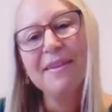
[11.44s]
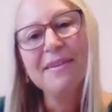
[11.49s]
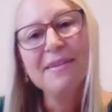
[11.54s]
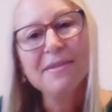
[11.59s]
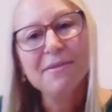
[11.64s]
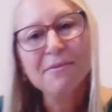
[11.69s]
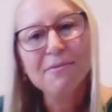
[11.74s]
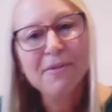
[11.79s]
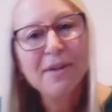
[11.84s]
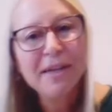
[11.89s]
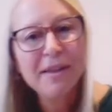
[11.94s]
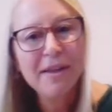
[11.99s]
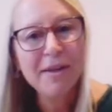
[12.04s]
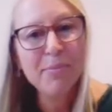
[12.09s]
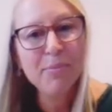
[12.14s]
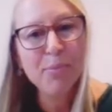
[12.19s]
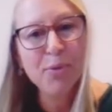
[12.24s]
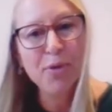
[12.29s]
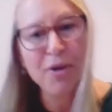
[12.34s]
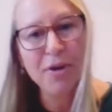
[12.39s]
This is a really
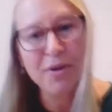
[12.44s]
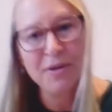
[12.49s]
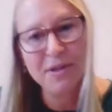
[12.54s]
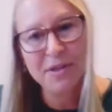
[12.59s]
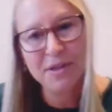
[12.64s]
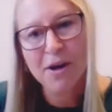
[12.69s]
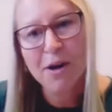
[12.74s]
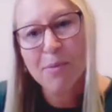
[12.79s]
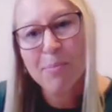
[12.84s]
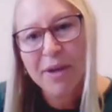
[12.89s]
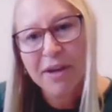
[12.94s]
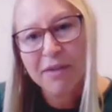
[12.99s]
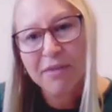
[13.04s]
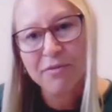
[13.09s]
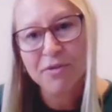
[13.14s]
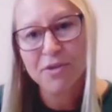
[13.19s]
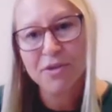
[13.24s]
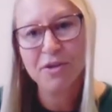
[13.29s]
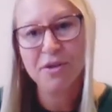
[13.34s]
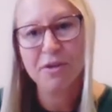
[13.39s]
important
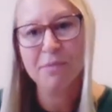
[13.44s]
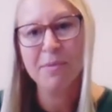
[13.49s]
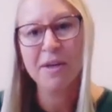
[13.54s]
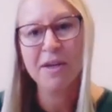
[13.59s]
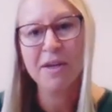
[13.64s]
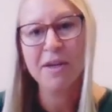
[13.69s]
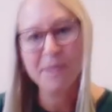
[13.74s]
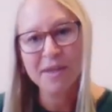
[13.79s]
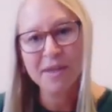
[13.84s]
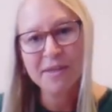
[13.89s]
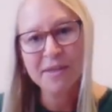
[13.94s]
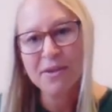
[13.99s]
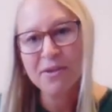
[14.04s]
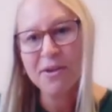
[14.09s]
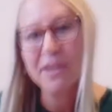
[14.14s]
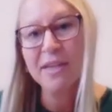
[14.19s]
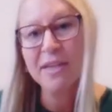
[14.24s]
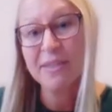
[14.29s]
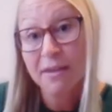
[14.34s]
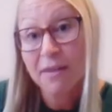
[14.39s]
topic for genomics because
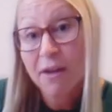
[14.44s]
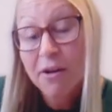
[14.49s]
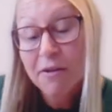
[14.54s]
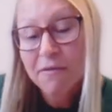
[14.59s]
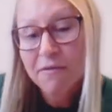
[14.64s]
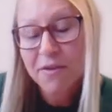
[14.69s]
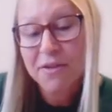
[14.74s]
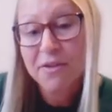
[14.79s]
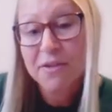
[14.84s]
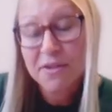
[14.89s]
there is a lot of